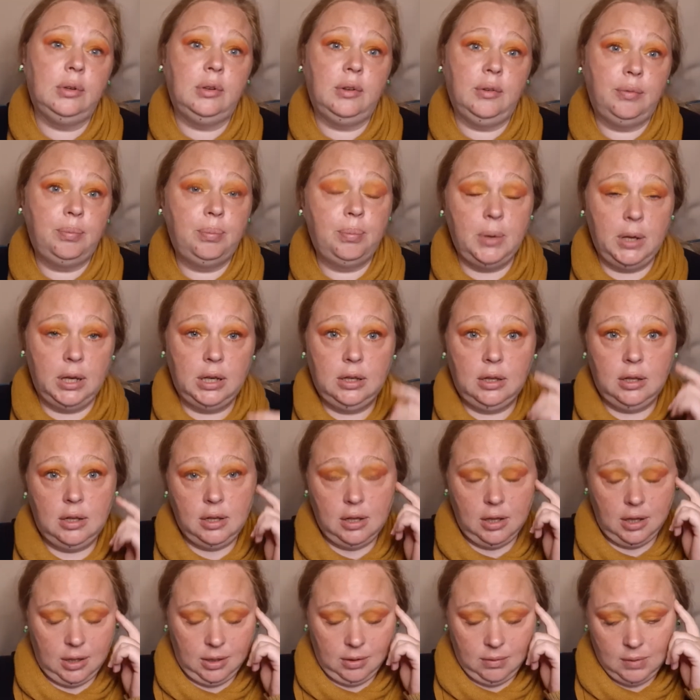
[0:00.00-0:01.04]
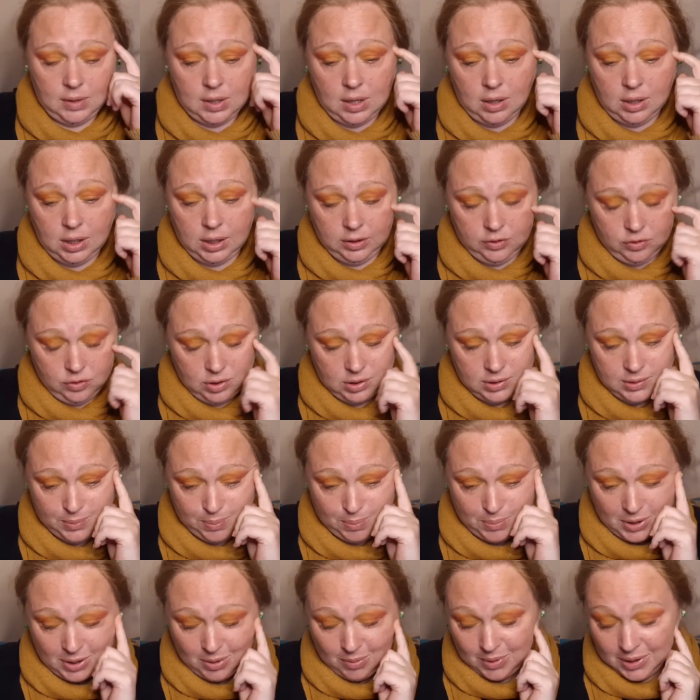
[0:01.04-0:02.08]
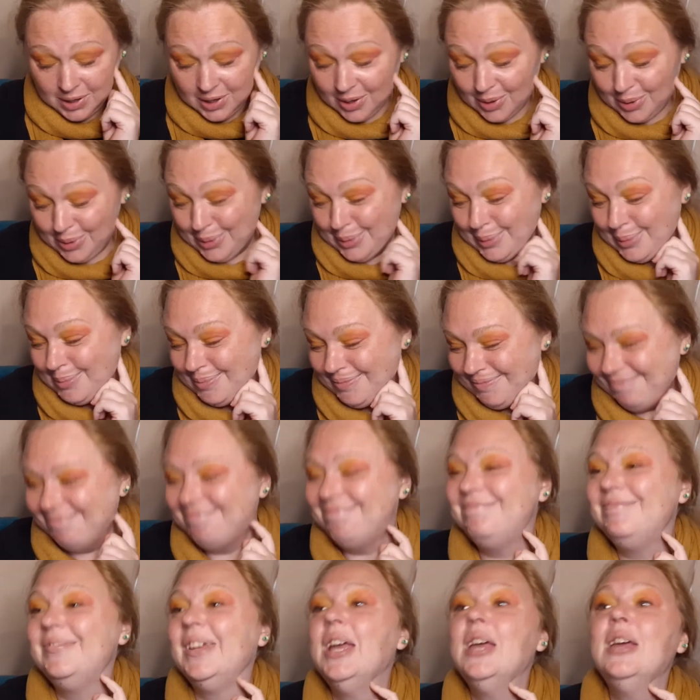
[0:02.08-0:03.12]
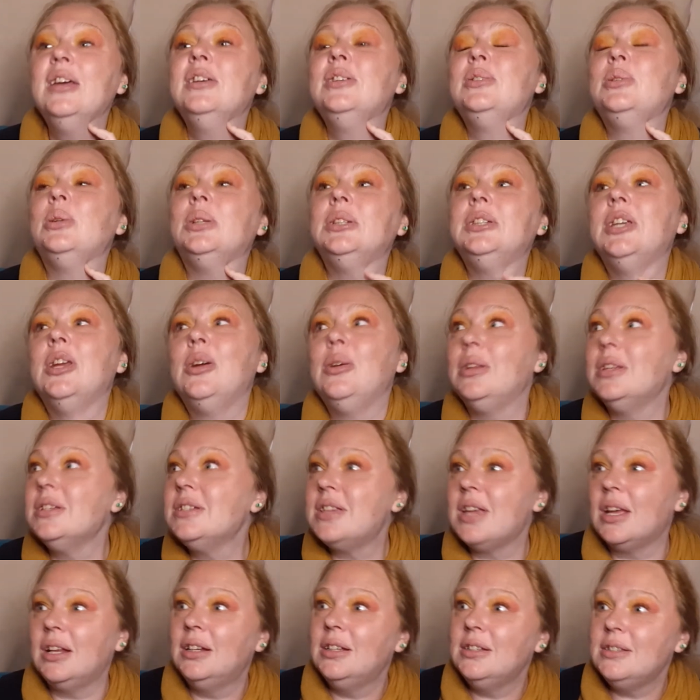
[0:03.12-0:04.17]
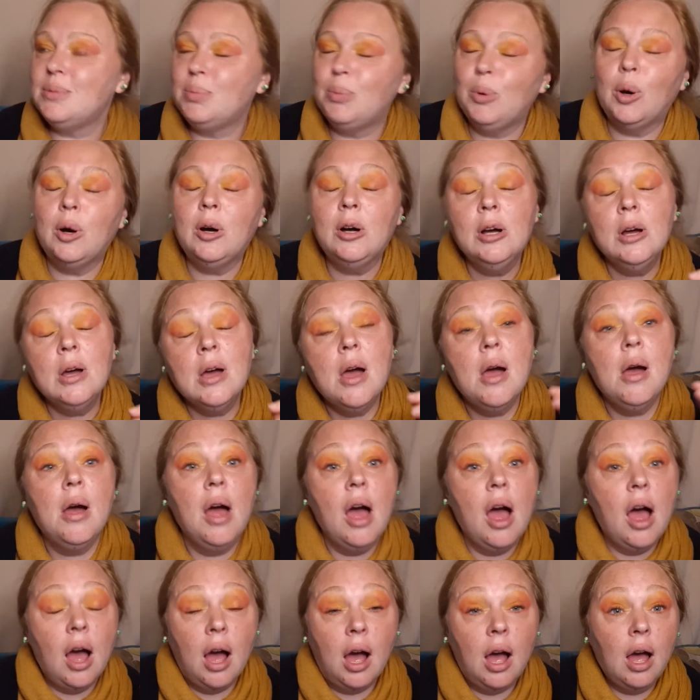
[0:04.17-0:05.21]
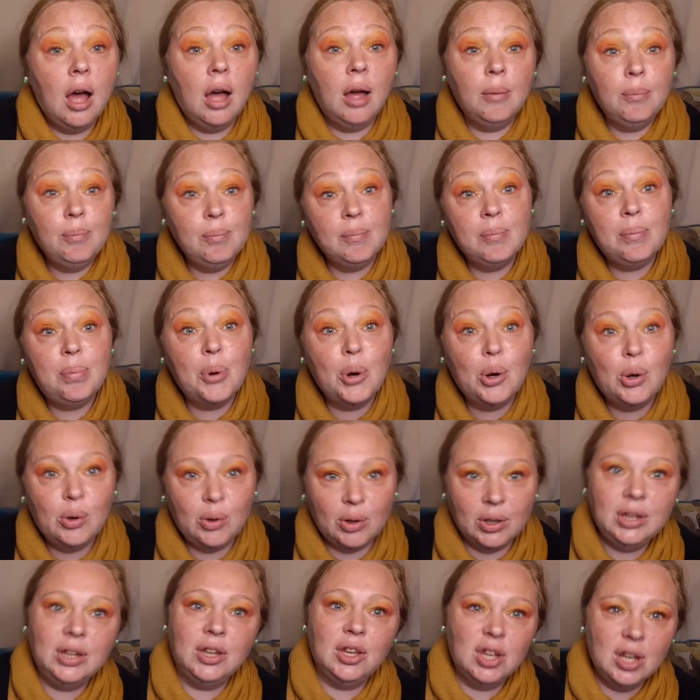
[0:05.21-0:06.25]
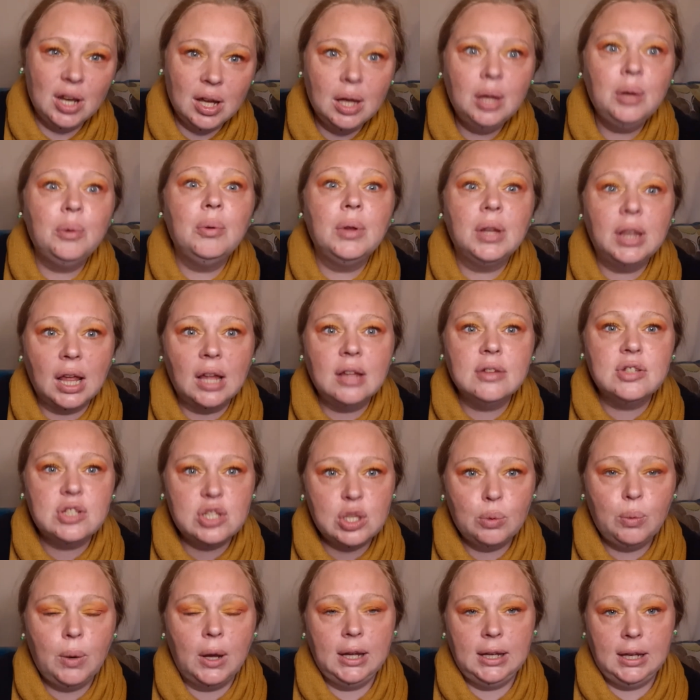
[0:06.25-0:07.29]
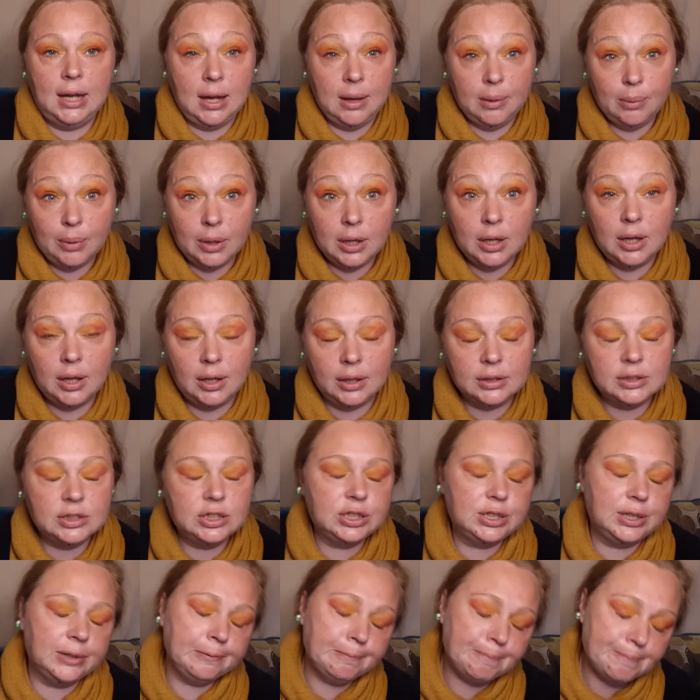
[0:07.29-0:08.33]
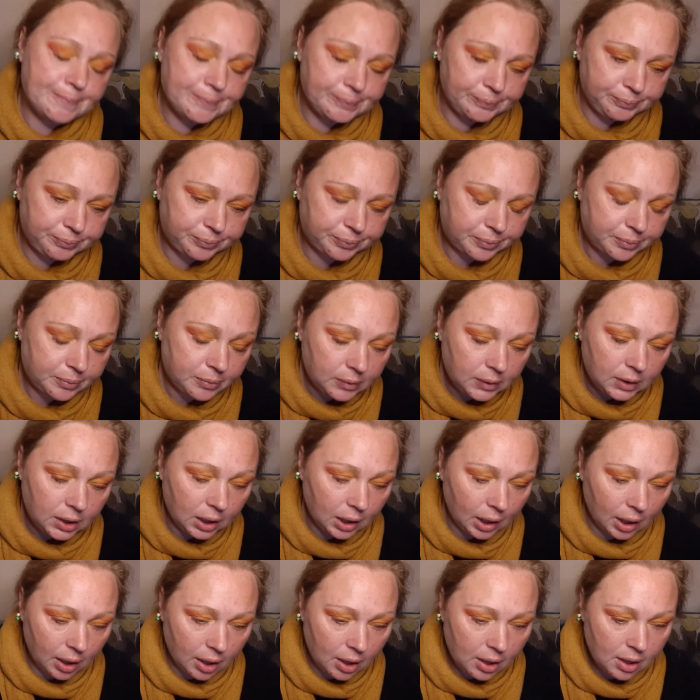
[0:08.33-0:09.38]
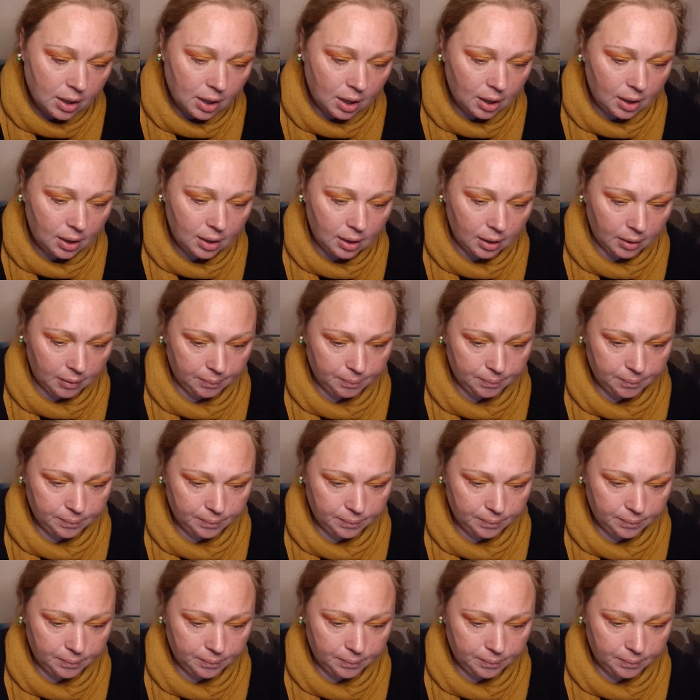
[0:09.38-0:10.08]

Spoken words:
have been the guy trying to blow it up. So I'd know the Sellers War. But, you know, that's the way it works. So